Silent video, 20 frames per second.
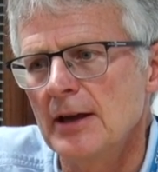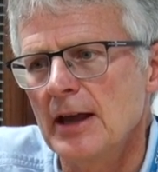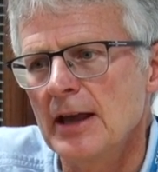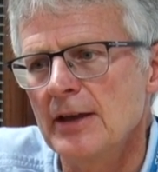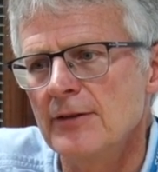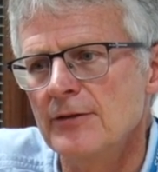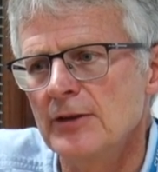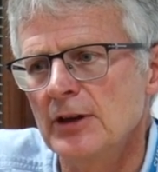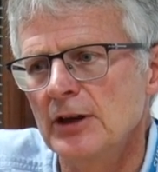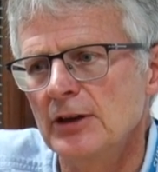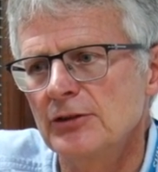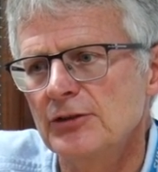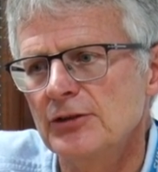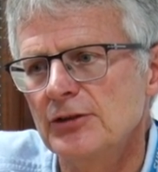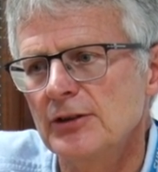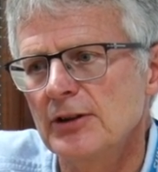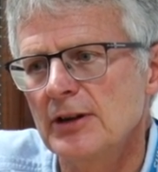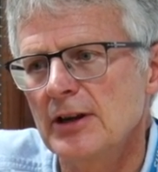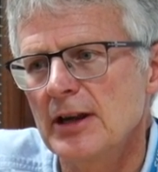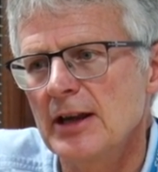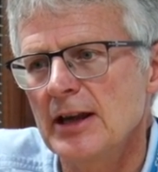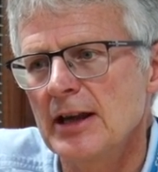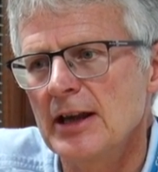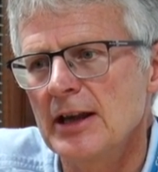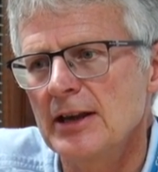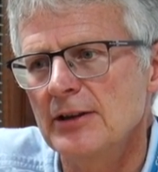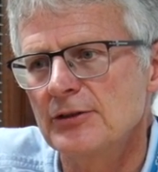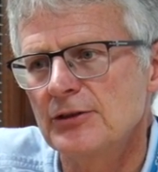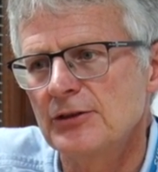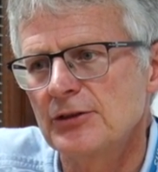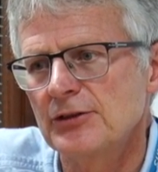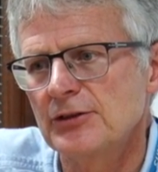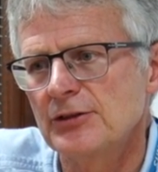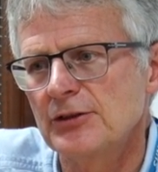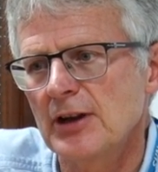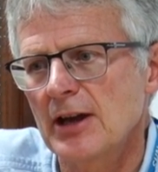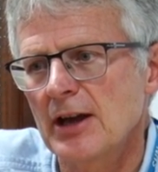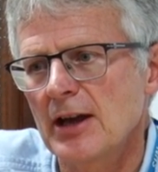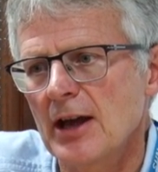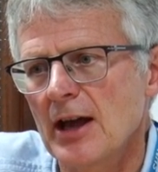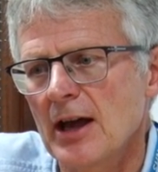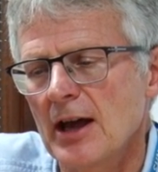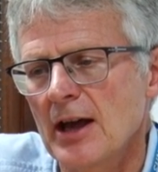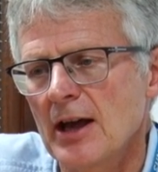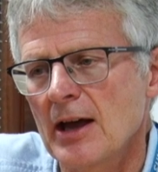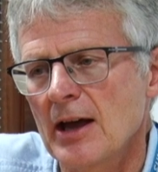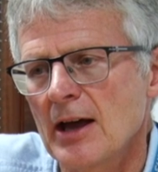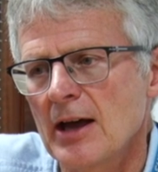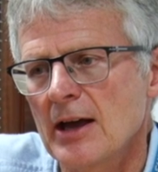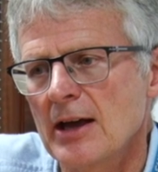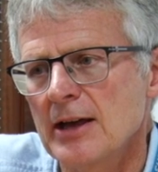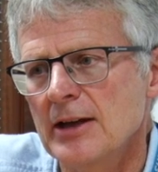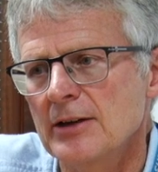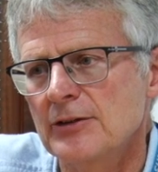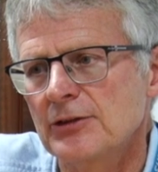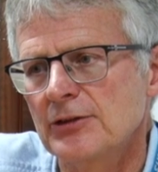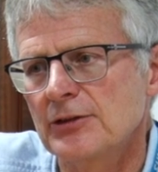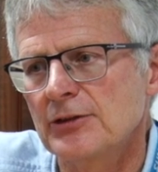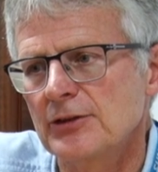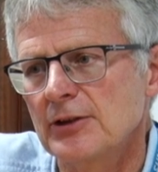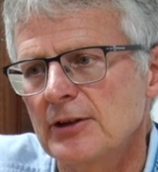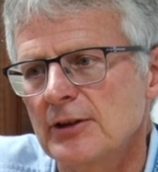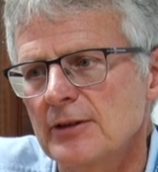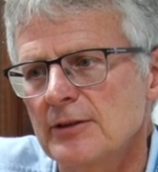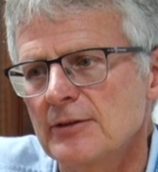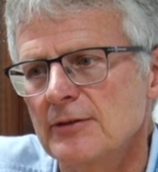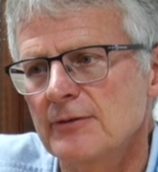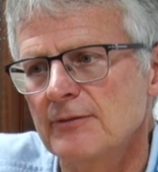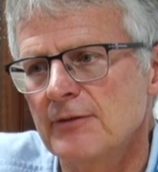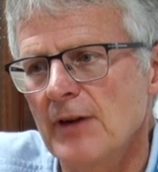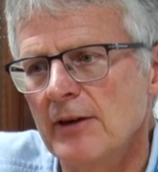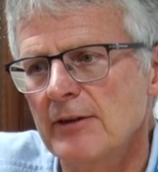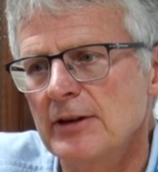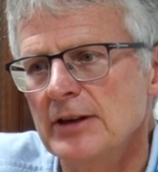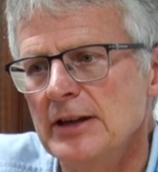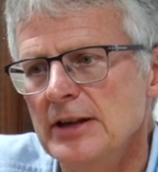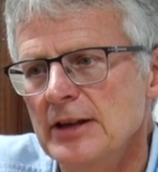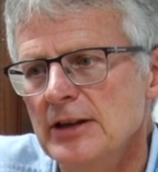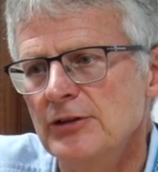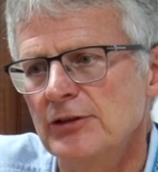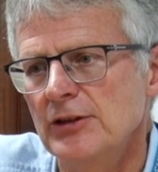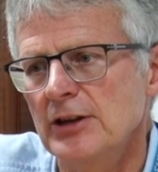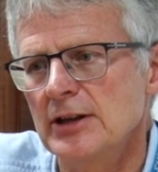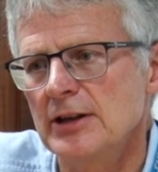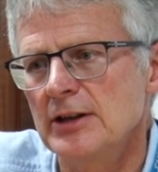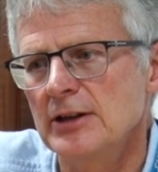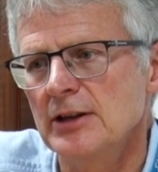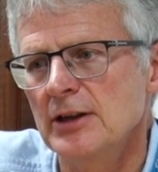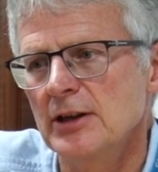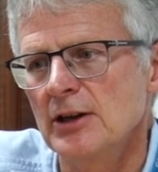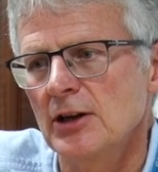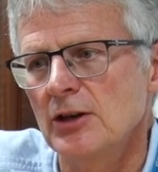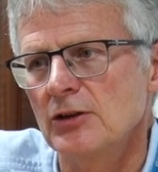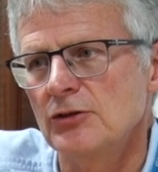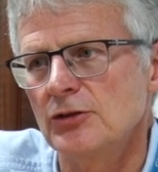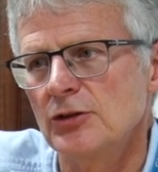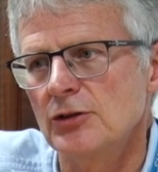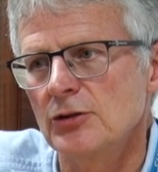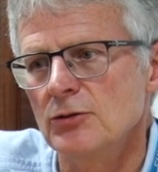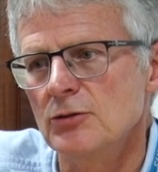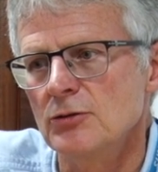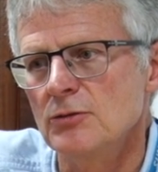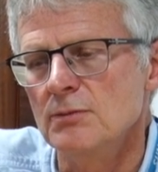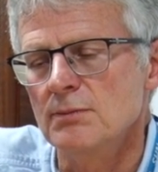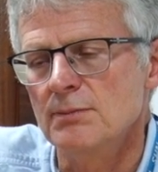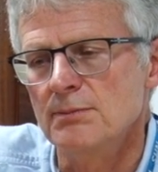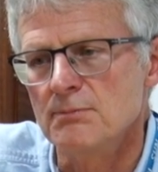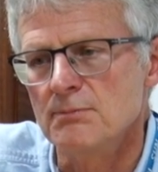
in that it's, it's very easy to